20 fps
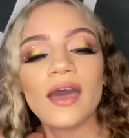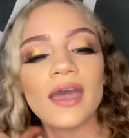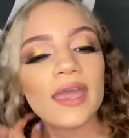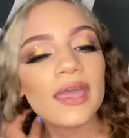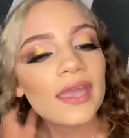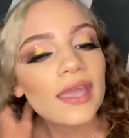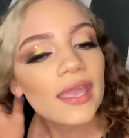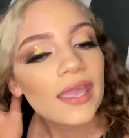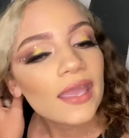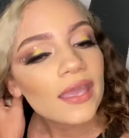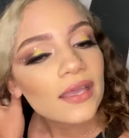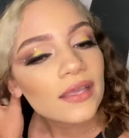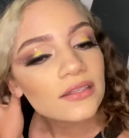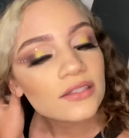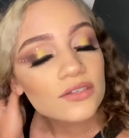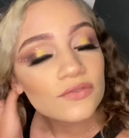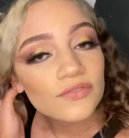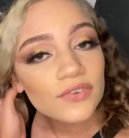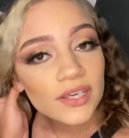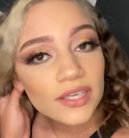and
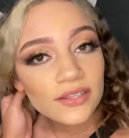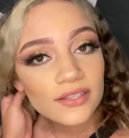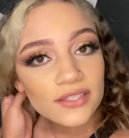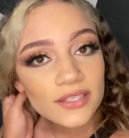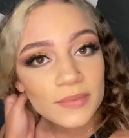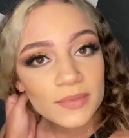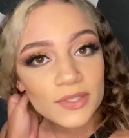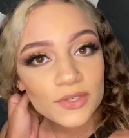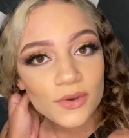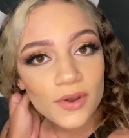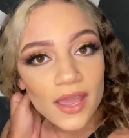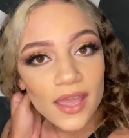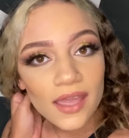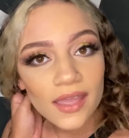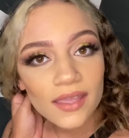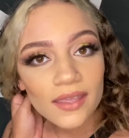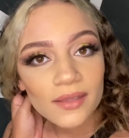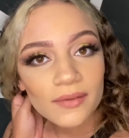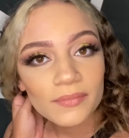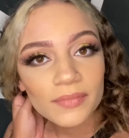don't forget to
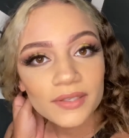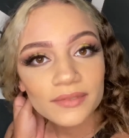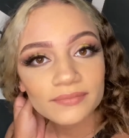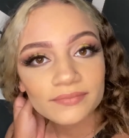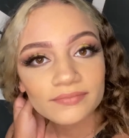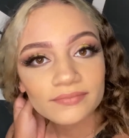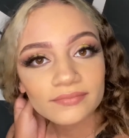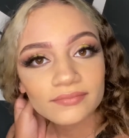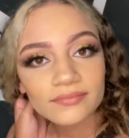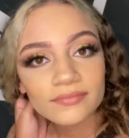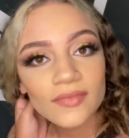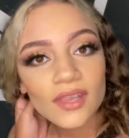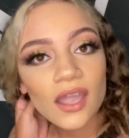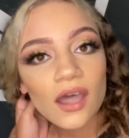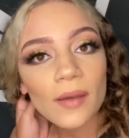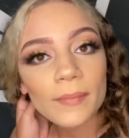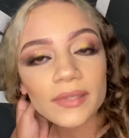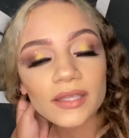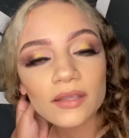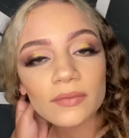subscribe.
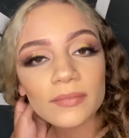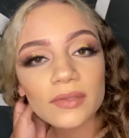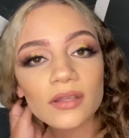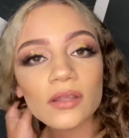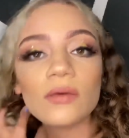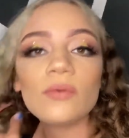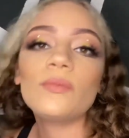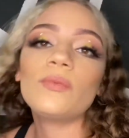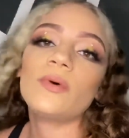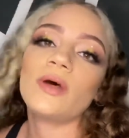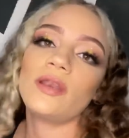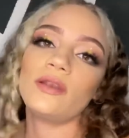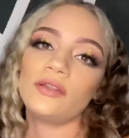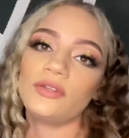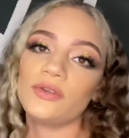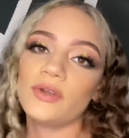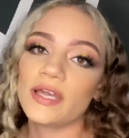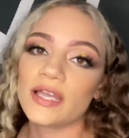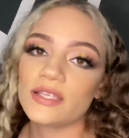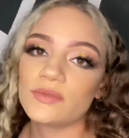Comment down below what
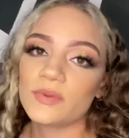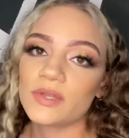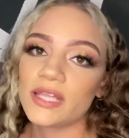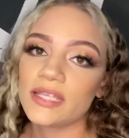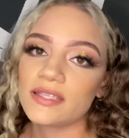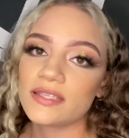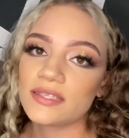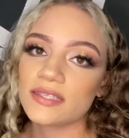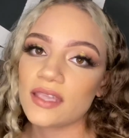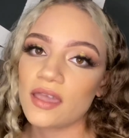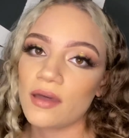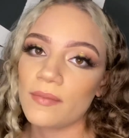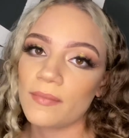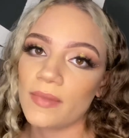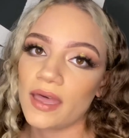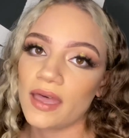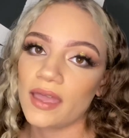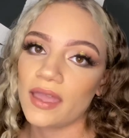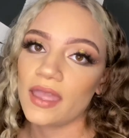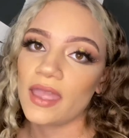you guys would like to see on my